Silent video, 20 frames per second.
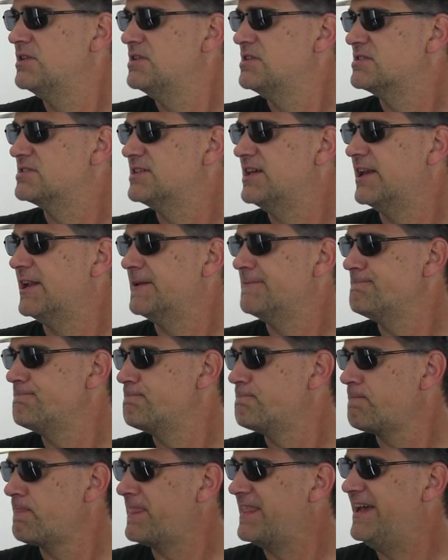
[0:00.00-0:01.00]
setting,
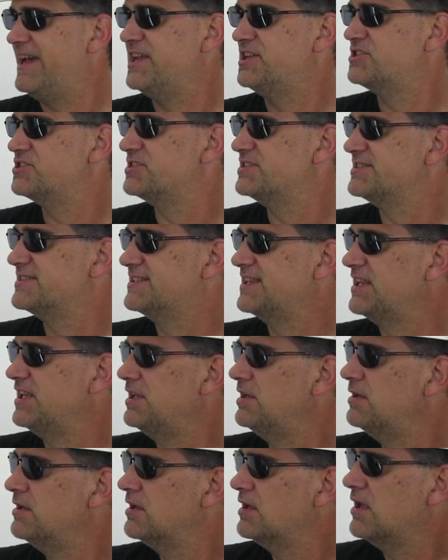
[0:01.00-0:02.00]

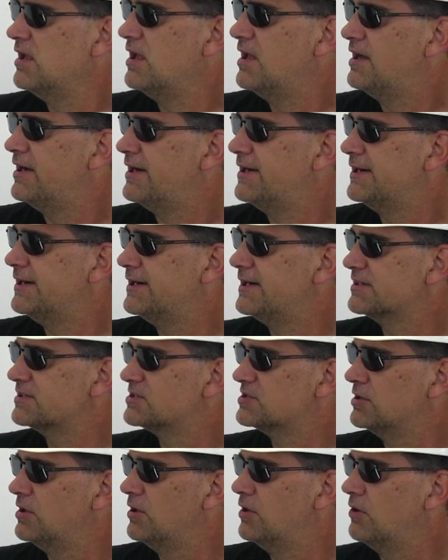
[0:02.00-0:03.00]
HZ,
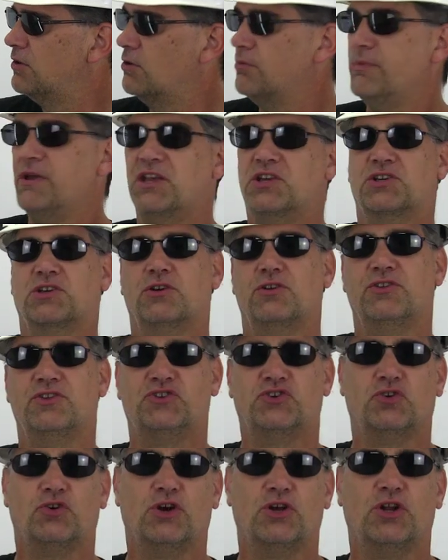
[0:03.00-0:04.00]
so make sure
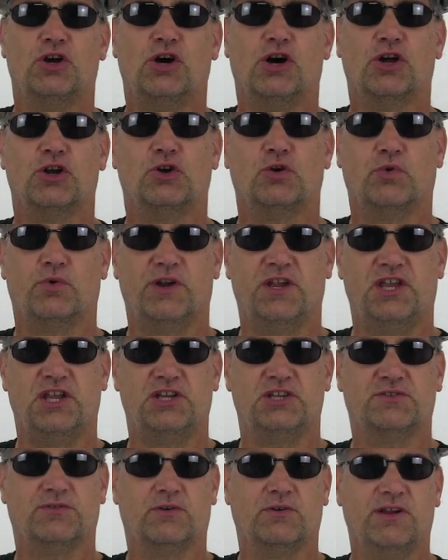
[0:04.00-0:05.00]
that you're on auto
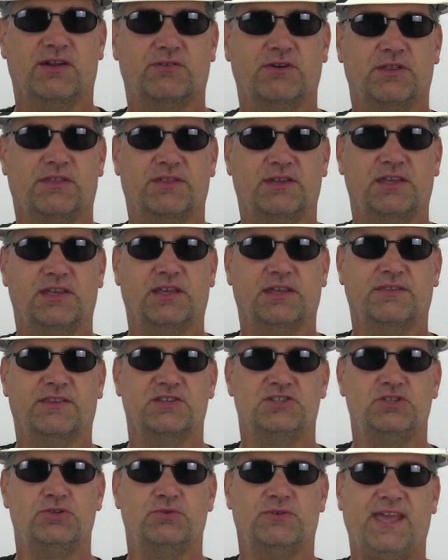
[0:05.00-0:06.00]
range for everything
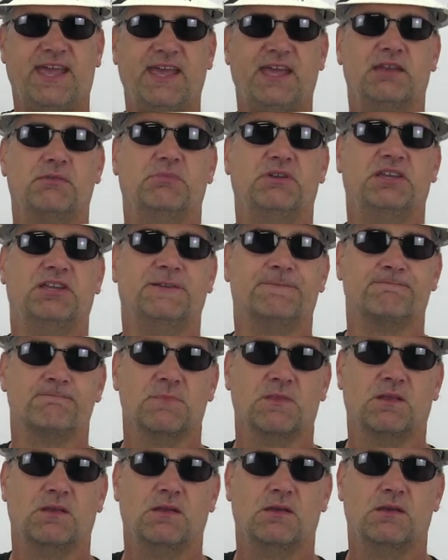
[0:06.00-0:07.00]
that you can be.
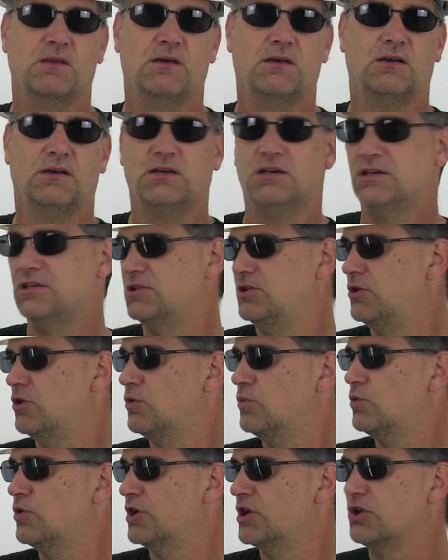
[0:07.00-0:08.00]
You
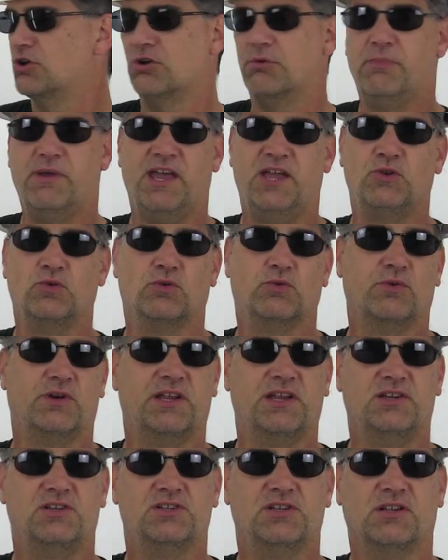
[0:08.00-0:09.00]
don't want to go to manual
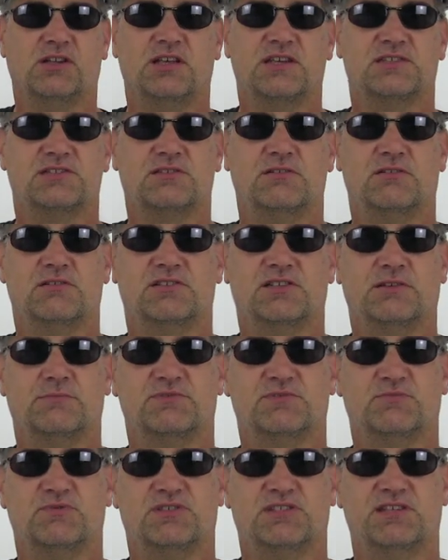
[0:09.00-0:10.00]
range unless there's some
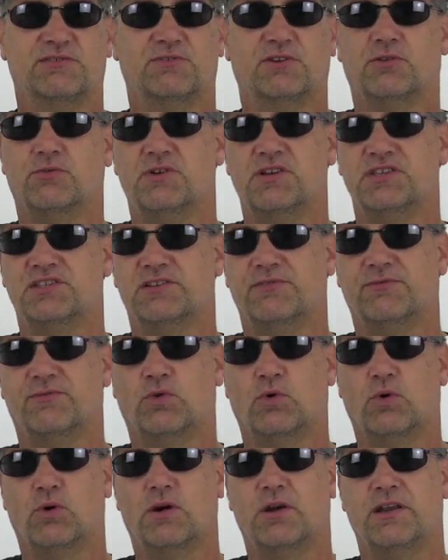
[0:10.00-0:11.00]
specific reason
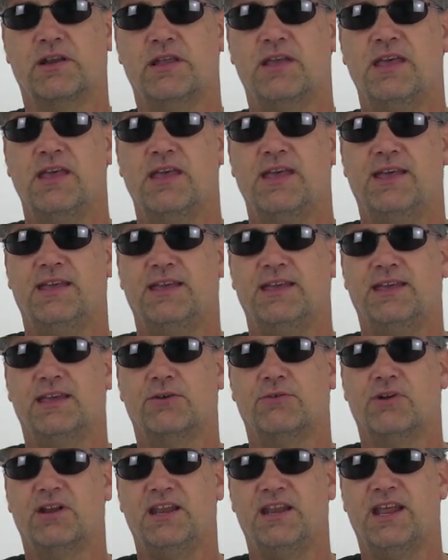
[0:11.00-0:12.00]
for it,
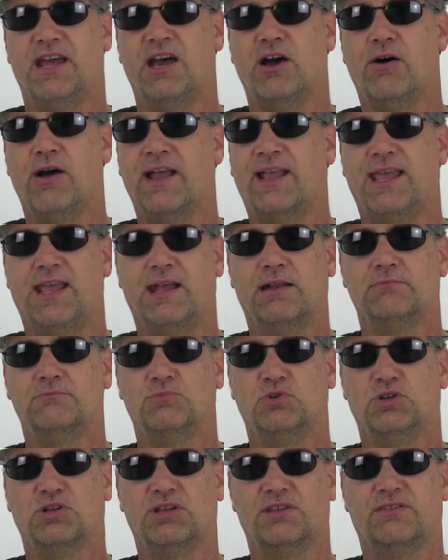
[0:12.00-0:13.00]
and right now I can't
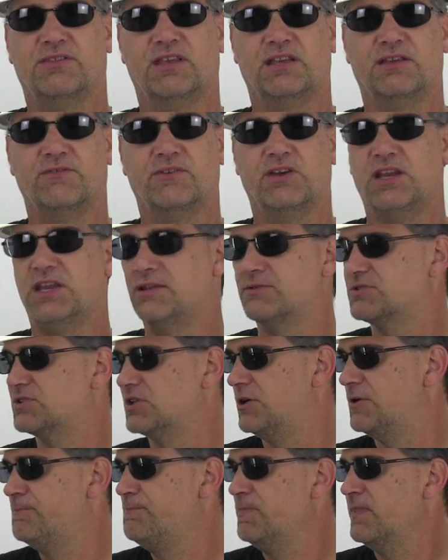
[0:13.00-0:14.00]
really think of any.
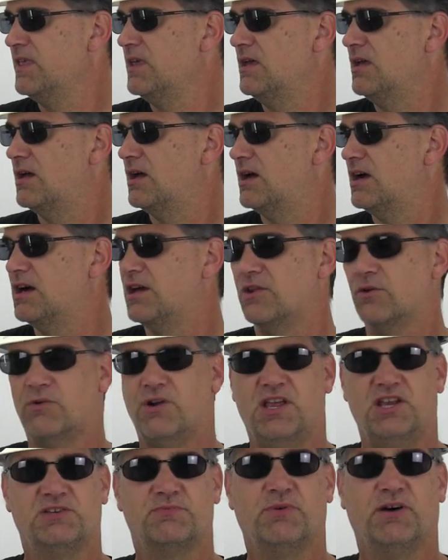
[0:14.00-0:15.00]
So the
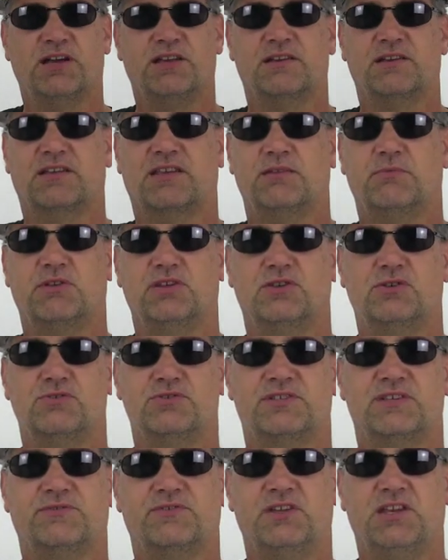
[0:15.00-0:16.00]
range button can be
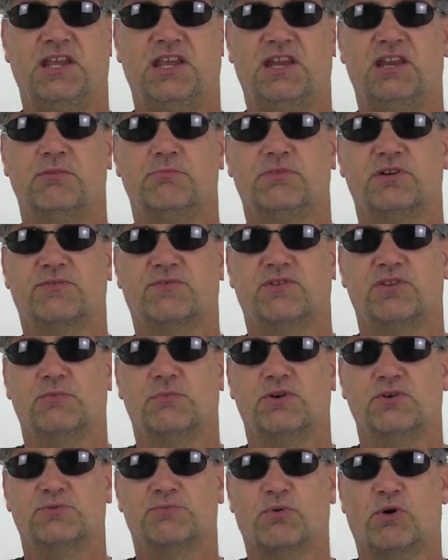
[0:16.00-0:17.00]
used if you need it, but for the
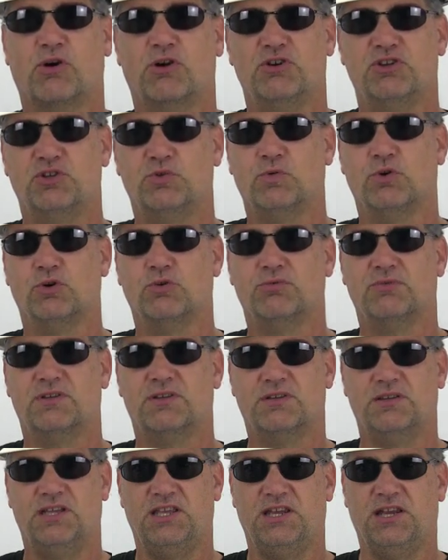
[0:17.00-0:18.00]
most part you won't
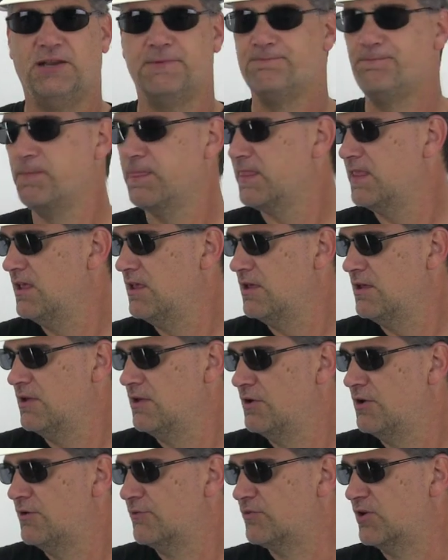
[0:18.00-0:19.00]
need it.
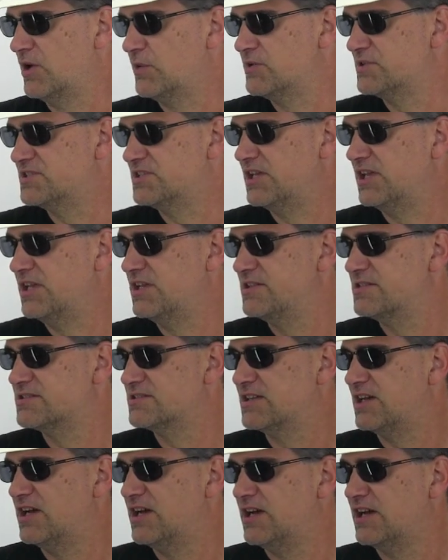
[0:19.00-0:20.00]
Frequency is
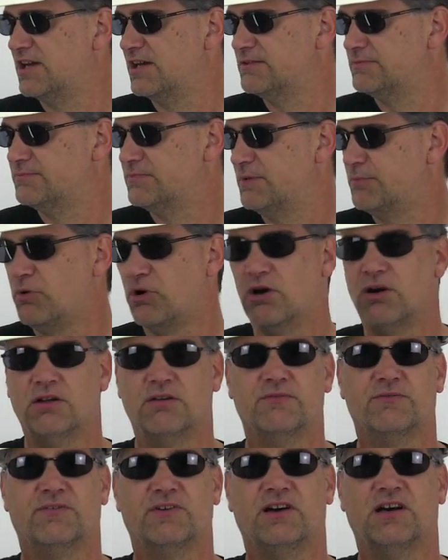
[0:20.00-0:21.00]
part
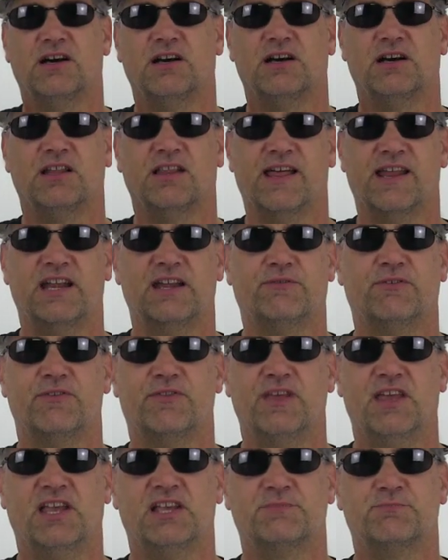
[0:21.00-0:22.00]
of a lot of different
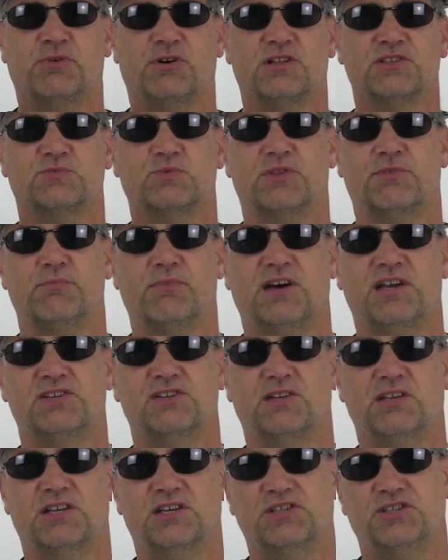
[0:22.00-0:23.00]
things, pulse width
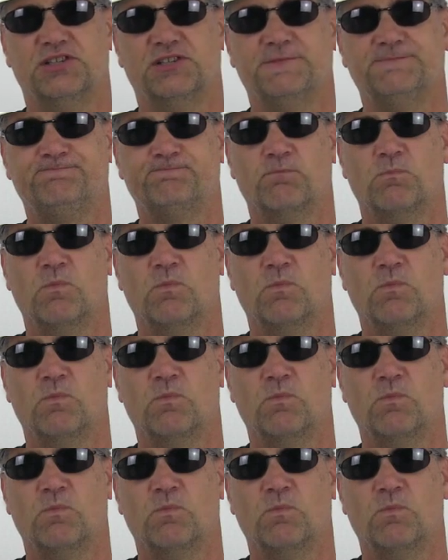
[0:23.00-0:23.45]
modulation,